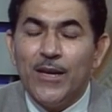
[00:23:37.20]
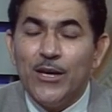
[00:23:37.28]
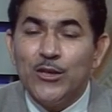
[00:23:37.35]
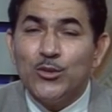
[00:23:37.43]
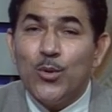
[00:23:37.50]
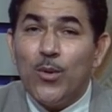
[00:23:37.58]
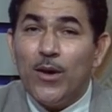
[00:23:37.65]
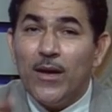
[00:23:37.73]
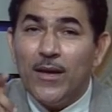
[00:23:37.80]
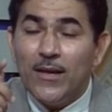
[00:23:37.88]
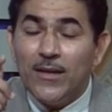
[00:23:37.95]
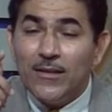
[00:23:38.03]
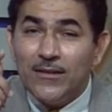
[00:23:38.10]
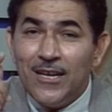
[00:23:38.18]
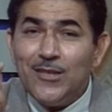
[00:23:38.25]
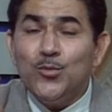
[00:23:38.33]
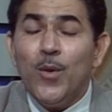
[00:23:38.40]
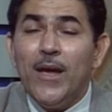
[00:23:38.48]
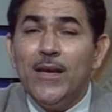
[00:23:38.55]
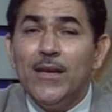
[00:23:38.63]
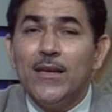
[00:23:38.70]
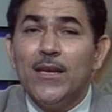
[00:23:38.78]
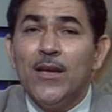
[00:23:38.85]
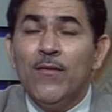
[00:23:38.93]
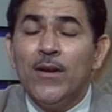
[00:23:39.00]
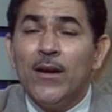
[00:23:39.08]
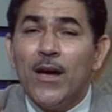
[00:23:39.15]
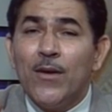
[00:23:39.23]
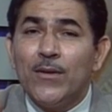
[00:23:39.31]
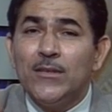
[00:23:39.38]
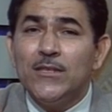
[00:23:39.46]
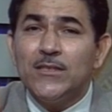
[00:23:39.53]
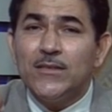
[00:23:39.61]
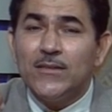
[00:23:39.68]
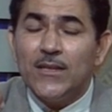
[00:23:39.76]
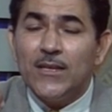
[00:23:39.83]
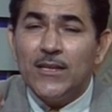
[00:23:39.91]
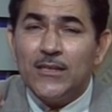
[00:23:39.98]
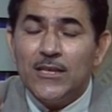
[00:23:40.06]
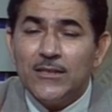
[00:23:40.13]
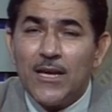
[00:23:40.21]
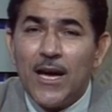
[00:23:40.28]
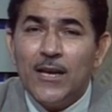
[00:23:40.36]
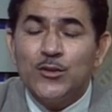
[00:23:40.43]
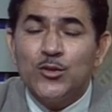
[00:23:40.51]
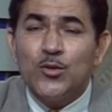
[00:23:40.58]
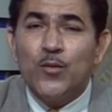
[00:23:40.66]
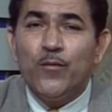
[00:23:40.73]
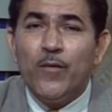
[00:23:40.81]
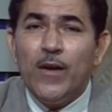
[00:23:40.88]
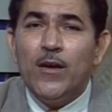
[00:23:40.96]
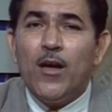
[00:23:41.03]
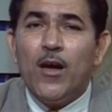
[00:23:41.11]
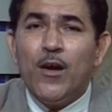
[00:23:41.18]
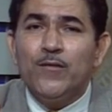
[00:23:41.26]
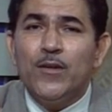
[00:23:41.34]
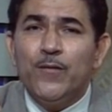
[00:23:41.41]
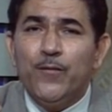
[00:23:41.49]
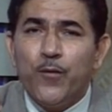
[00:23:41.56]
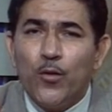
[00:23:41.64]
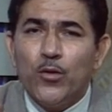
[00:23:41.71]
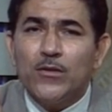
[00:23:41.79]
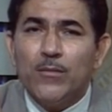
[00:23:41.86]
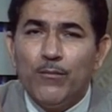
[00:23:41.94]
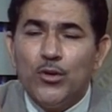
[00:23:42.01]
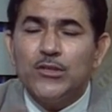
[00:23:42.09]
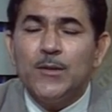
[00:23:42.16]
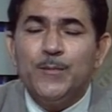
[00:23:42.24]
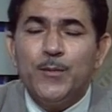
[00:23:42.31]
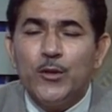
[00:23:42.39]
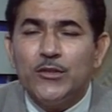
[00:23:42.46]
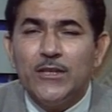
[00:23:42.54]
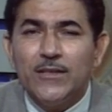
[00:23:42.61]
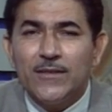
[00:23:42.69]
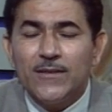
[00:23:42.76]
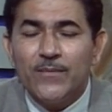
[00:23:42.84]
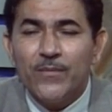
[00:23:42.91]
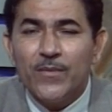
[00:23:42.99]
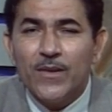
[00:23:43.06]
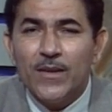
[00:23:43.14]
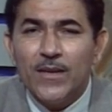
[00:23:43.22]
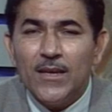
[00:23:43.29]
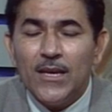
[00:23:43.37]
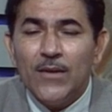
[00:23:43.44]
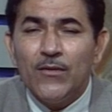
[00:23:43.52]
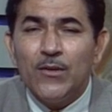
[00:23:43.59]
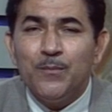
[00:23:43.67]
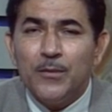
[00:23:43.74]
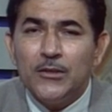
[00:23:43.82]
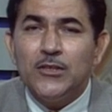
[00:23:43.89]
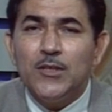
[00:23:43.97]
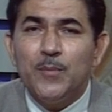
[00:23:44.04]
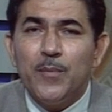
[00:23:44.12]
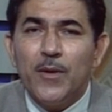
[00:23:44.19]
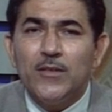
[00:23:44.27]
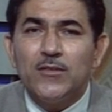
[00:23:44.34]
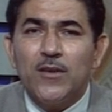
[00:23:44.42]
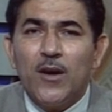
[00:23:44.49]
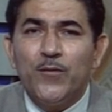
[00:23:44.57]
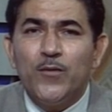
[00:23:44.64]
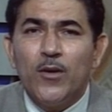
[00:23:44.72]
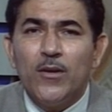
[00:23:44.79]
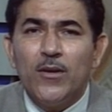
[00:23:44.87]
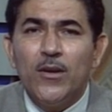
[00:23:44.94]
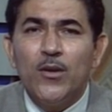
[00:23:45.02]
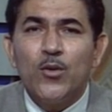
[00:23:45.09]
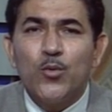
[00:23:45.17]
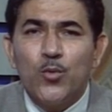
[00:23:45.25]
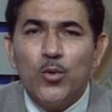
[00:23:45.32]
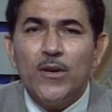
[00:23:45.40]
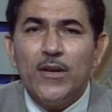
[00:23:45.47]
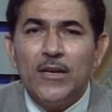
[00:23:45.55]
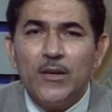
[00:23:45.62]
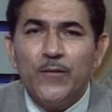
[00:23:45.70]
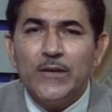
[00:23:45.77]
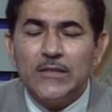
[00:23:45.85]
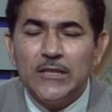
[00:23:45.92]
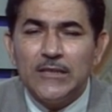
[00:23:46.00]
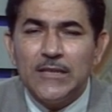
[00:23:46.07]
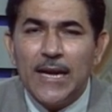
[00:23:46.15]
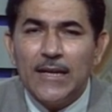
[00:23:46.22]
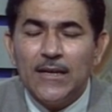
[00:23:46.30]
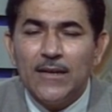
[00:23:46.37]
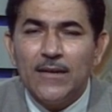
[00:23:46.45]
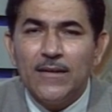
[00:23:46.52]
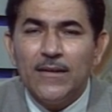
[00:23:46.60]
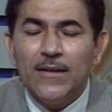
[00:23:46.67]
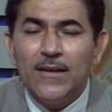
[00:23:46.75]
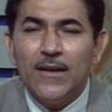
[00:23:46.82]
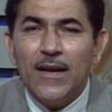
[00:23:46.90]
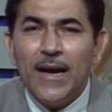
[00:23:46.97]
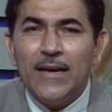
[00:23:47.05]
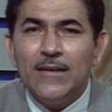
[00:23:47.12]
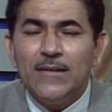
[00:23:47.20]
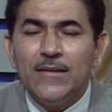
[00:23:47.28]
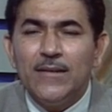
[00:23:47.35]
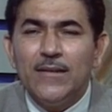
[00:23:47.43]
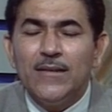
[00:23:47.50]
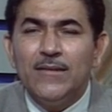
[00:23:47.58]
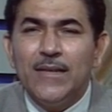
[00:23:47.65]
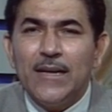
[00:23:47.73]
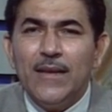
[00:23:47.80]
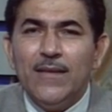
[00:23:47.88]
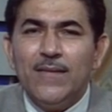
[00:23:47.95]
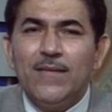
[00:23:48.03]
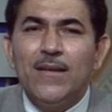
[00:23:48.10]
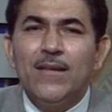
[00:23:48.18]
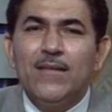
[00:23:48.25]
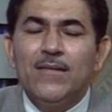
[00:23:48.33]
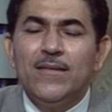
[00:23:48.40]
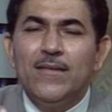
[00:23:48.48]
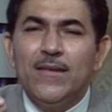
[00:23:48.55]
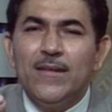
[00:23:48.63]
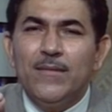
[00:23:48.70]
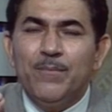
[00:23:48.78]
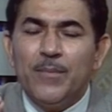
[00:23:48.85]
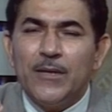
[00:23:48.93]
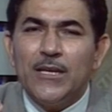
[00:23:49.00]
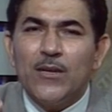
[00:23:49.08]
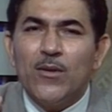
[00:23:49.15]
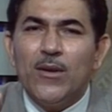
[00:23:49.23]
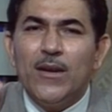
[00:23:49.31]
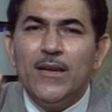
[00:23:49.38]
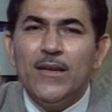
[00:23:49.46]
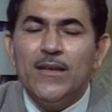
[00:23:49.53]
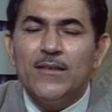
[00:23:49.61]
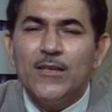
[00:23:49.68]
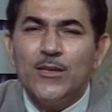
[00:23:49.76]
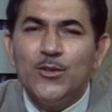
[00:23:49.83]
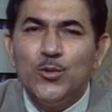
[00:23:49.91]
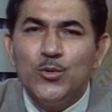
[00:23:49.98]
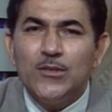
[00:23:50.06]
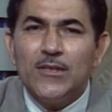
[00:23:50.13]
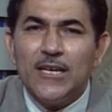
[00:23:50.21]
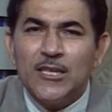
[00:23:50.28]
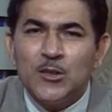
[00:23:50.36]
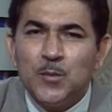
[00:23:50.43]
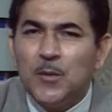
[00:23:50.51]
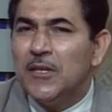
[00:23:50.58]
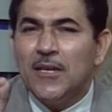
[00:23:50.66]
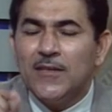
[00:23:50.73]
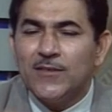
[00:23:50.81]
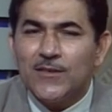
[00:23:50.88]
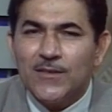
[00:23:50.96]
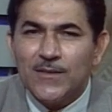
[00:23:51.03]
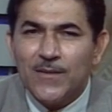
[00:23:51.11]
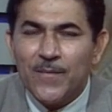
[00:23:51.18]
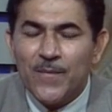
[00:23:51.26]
So that's why even it is also one of the fourth most important even principles of your good interface design, and that is particularly the user experience.